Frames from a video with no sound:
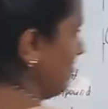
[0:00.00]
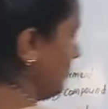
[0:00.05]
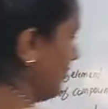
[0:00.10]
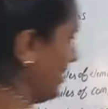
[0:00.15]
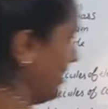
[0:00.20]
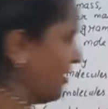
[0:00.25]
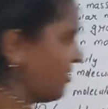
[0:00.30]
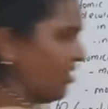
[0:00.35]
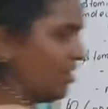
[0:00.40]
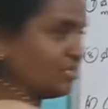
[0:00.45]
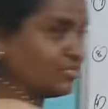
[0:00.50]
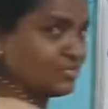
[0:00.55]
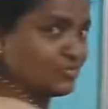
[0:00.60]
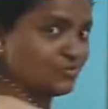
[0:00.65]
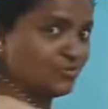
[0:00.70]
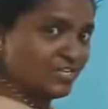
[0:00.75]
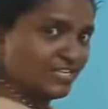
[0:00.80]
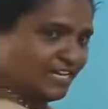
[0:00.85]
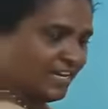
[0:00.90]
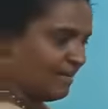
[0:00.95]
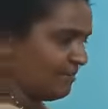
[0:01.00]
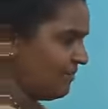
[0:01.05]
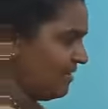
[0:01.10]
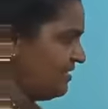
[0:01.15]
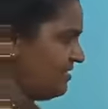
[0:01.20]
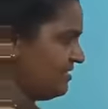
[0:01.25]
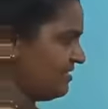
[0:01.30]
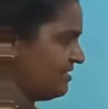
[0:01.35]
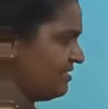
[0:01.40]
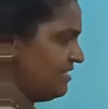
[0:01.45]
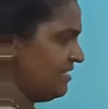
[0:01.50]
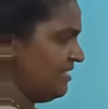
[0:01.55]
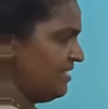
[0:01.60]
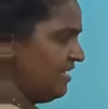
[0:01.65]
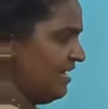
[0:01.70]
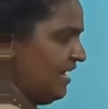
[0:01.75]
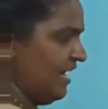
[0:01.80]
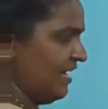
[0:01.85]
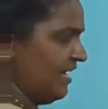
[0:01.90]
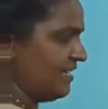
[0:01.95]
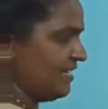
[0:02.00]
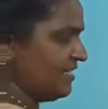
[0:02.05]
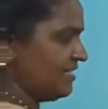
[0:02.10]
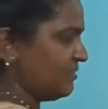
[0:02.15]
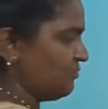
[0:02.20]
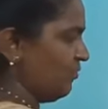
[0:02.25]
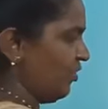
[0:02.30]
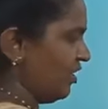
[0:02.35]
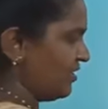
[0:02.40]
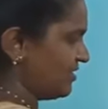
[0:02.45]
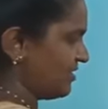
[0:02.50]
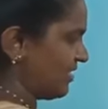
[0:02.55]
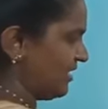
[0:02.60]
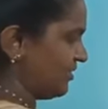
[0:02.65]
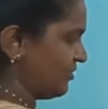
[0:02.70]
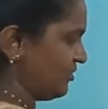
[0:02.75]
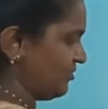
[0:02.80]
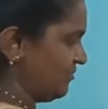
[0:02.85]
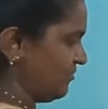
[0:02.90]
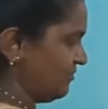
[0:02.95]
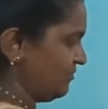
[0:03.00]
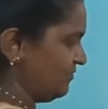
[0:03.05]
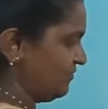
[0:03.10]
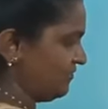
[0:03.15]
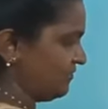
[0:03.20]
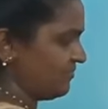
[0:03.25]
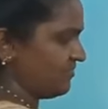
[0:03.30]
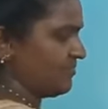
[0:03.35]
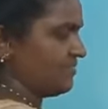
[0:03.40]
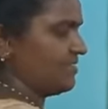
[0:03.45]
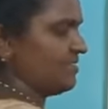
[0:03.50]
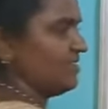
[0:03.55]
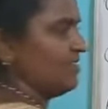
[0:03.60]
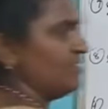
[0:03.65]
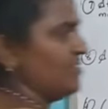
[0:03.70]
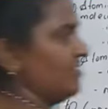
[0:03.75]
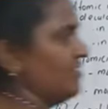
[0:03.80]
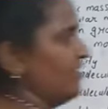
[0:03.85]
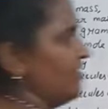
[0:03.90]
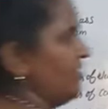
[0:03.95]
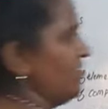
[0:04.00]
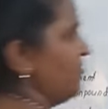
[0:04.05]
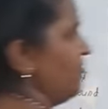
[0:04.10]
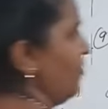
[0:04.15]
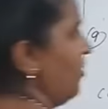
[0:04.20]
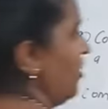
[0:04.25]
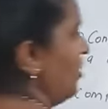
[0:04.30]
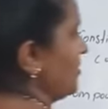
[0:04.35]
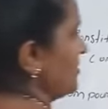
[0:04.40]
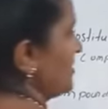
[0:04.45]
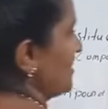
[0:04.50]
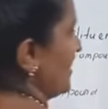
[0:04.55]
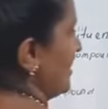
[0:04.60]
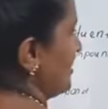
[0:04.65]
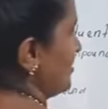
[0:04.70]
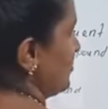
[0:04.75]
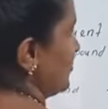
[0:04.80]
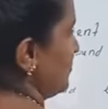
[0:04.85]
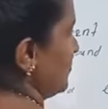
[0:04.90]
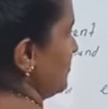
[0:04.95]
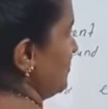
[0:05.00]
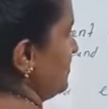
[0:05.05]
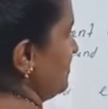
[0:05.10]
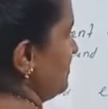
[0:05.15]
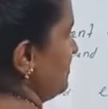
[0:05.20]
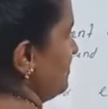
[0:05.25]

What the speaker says: okay, constant elements and its mass ratio. Mass ratio.